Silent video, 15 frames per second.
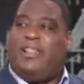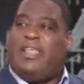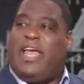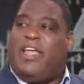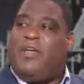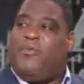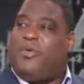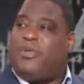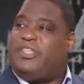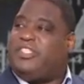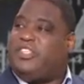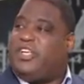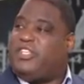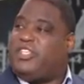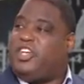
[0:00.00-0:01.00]
that it was
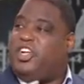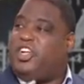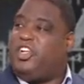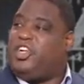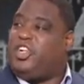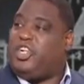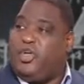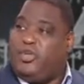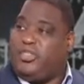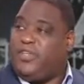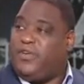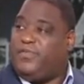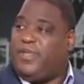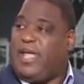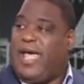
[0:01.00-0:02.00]
just
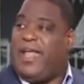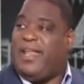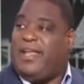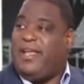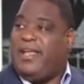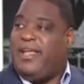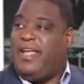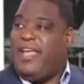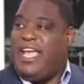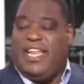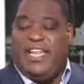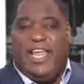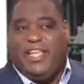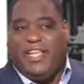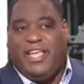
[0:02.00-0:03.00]
conclusive that he
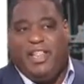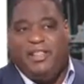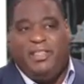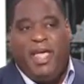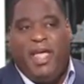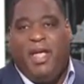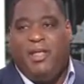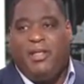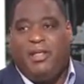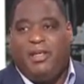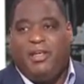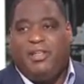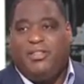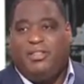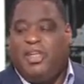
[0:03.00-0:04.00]
didn't get there?
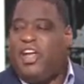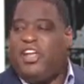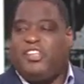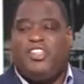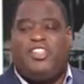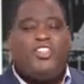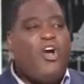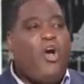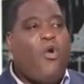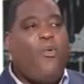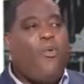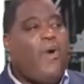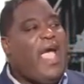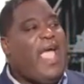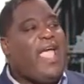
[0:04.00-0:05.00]
Mm-hmm. There's no
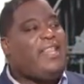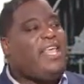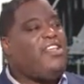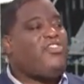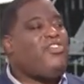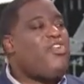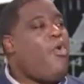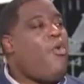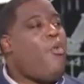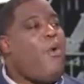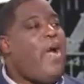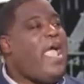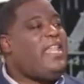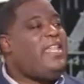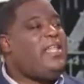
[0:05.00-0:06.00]
way
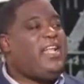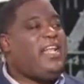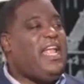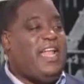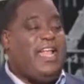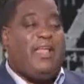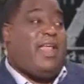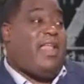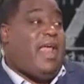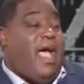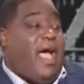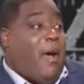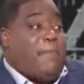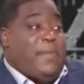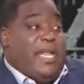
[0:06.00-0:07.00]
looking at it.
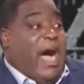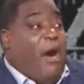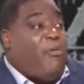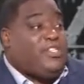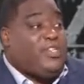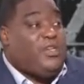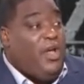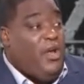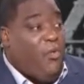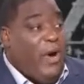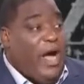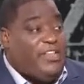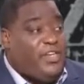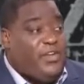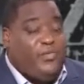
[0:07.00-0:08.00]
I mean, I was
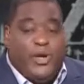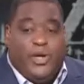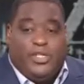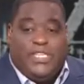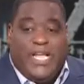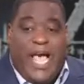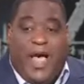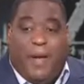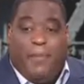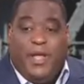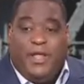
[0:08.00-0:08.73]
watching in real time.